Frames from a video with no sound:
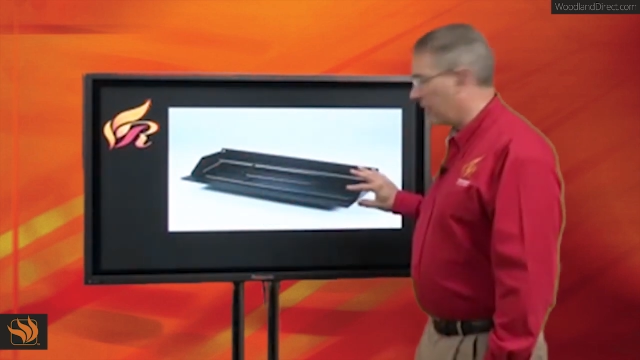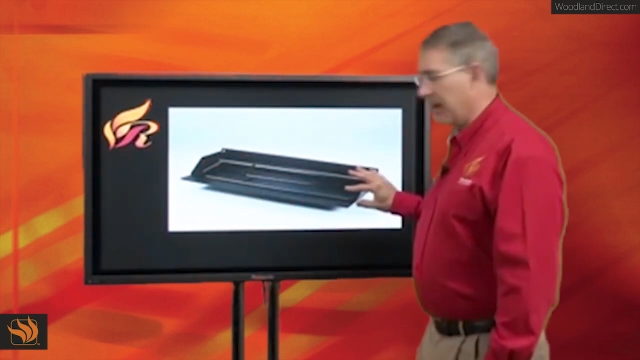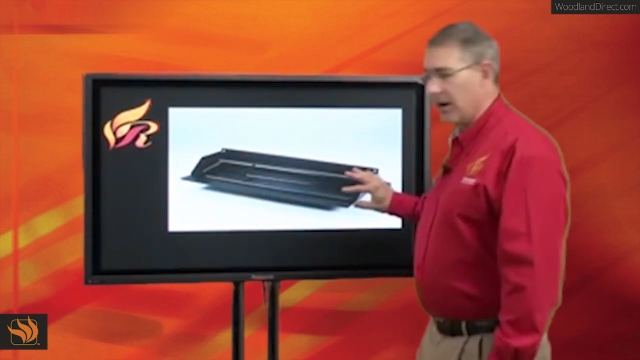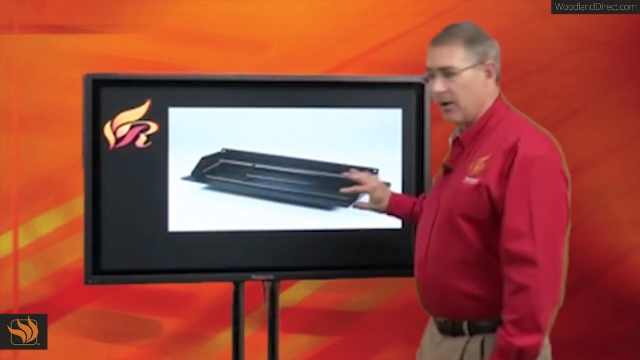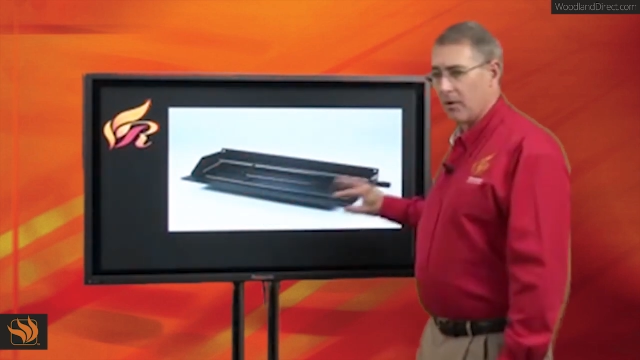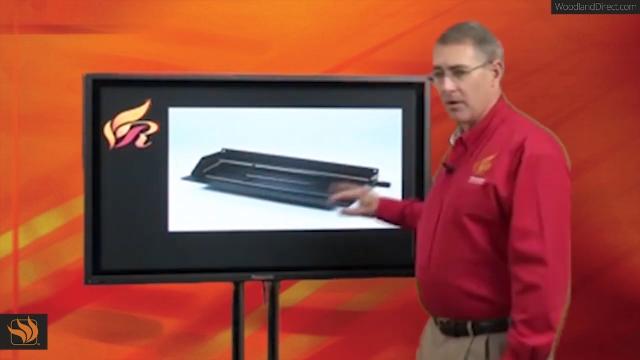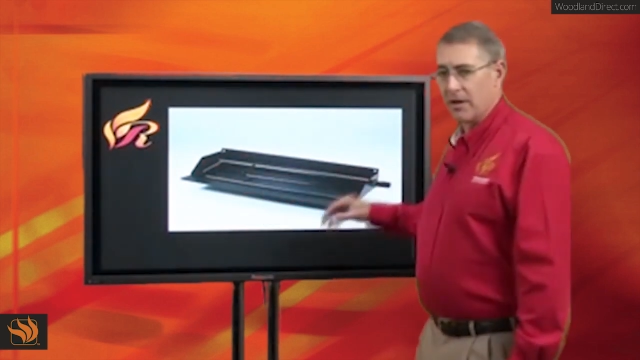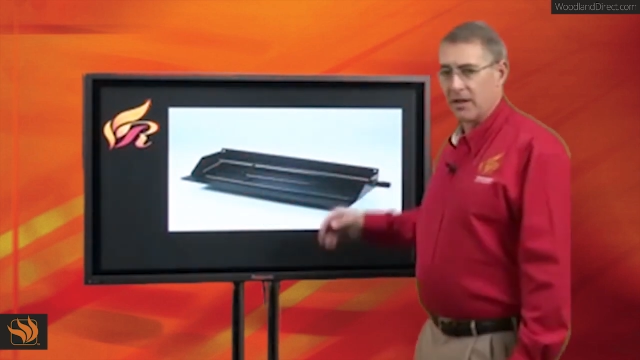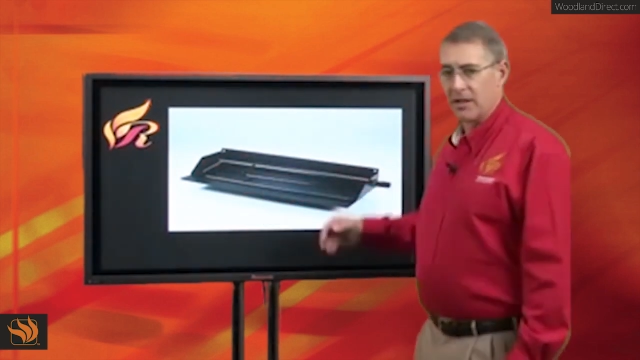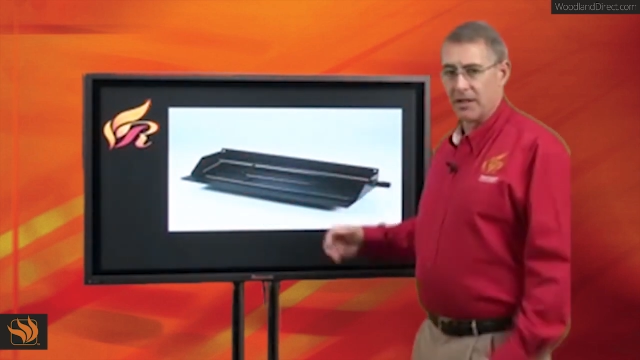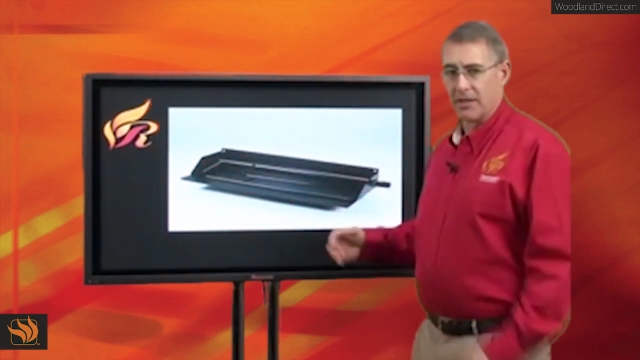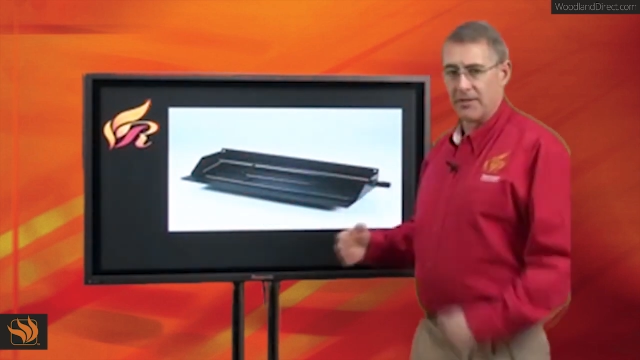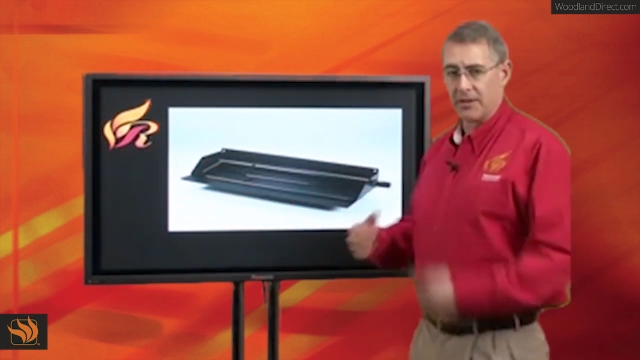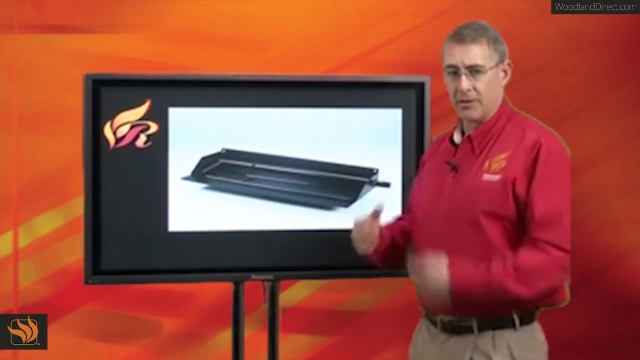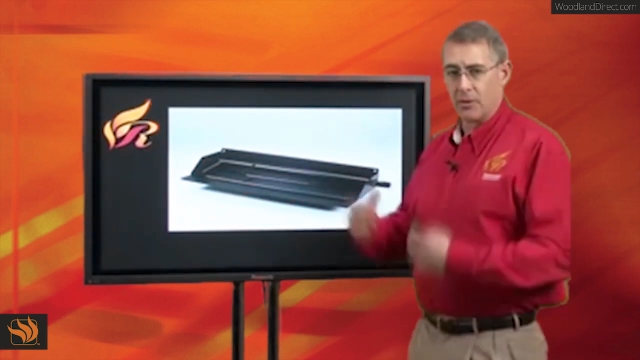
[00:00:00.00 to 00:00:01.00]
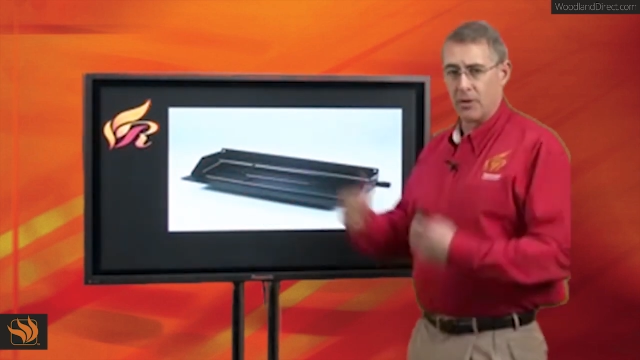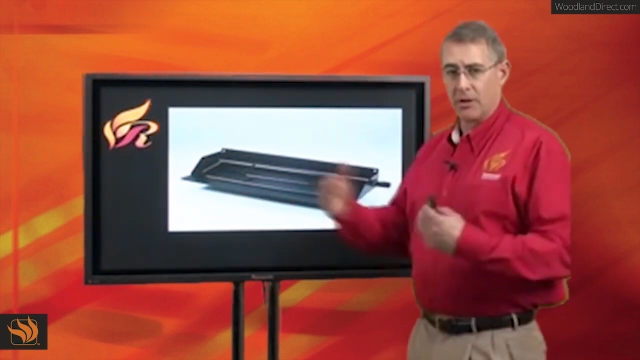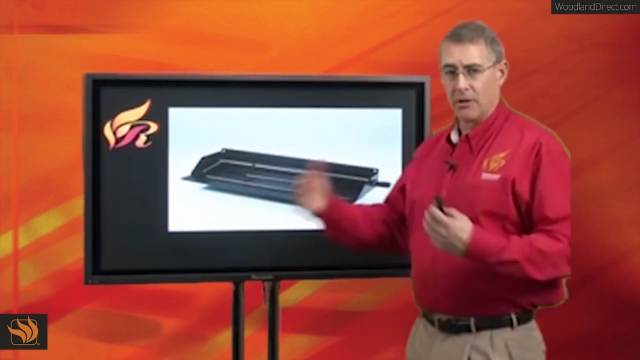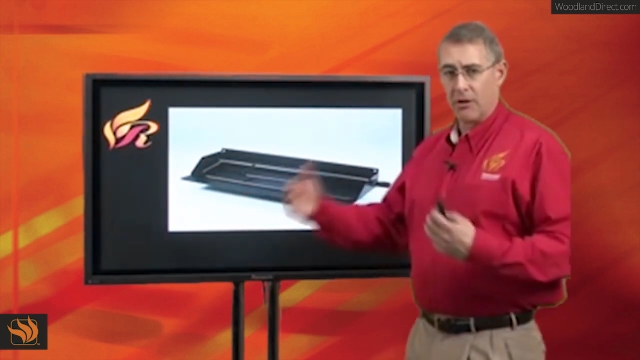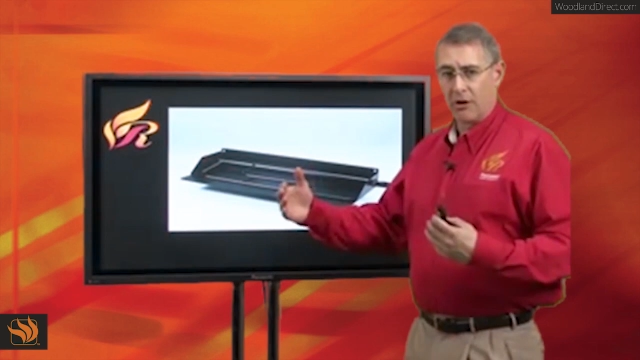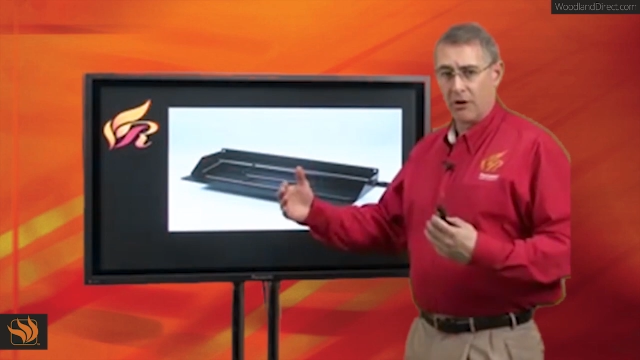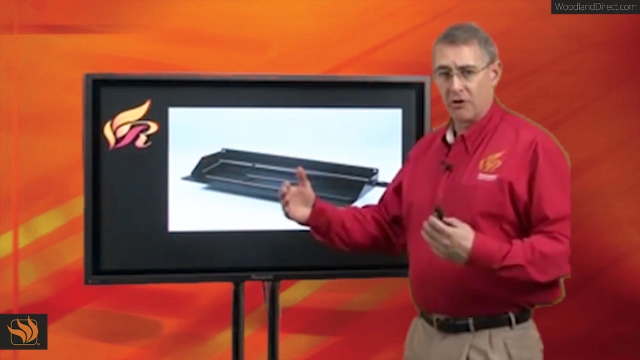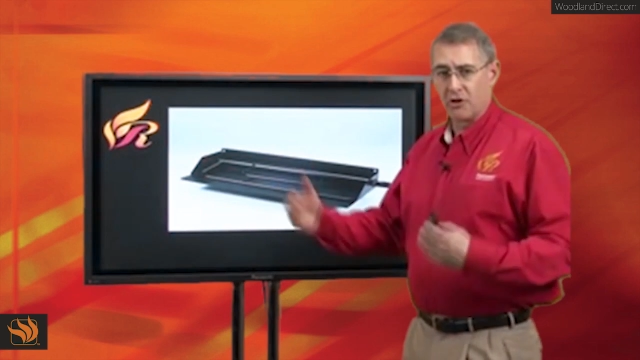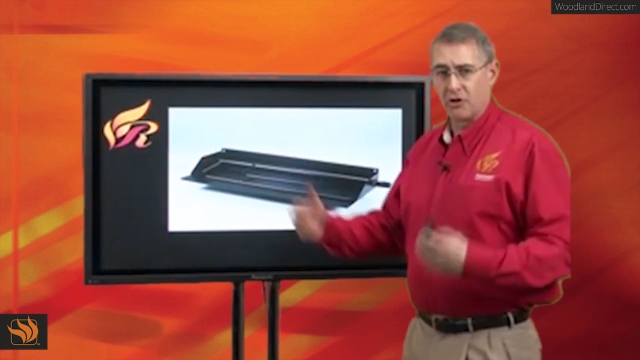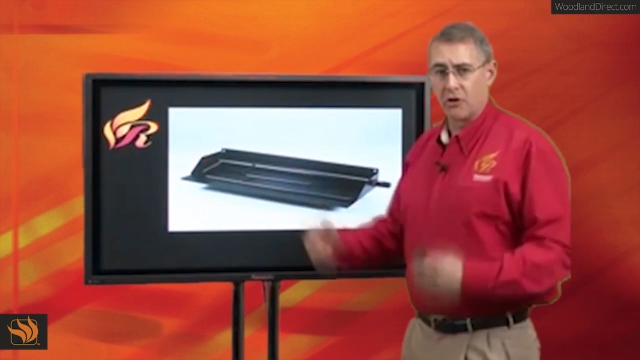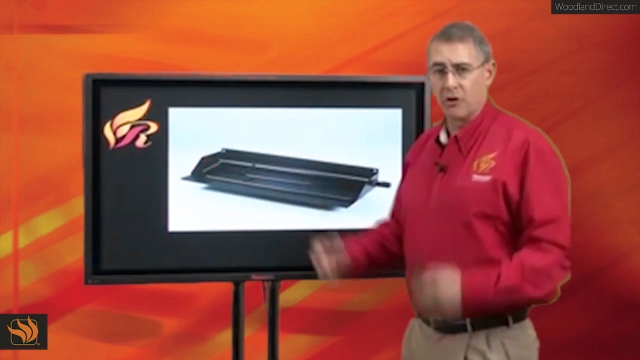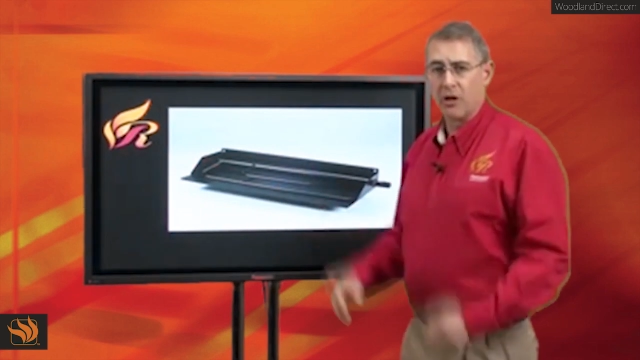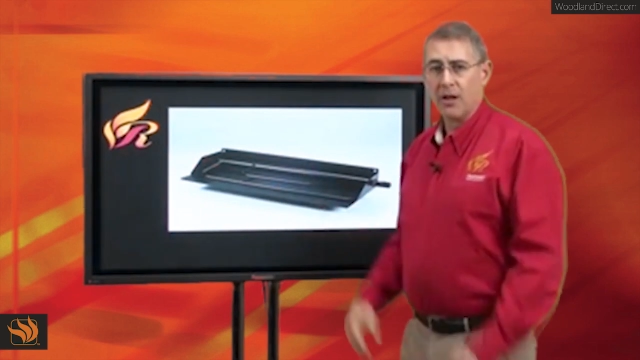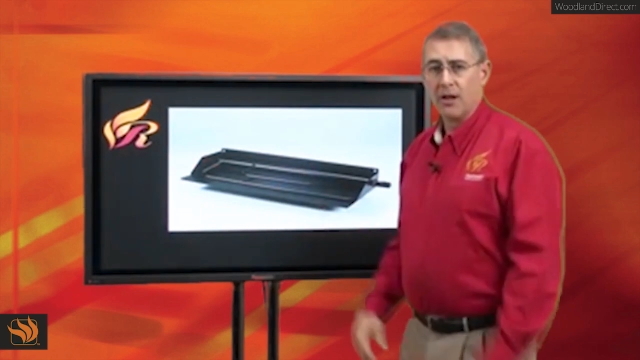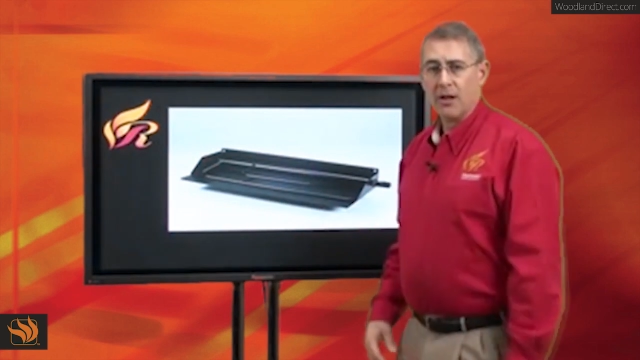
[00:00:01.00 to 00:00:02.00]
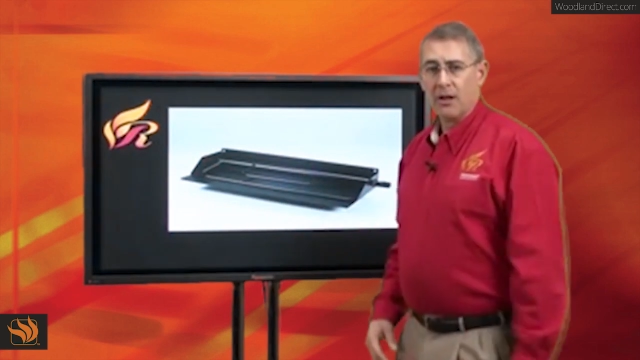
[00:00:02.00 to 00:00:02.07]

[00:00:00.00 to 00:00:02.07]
area, giving you a larger,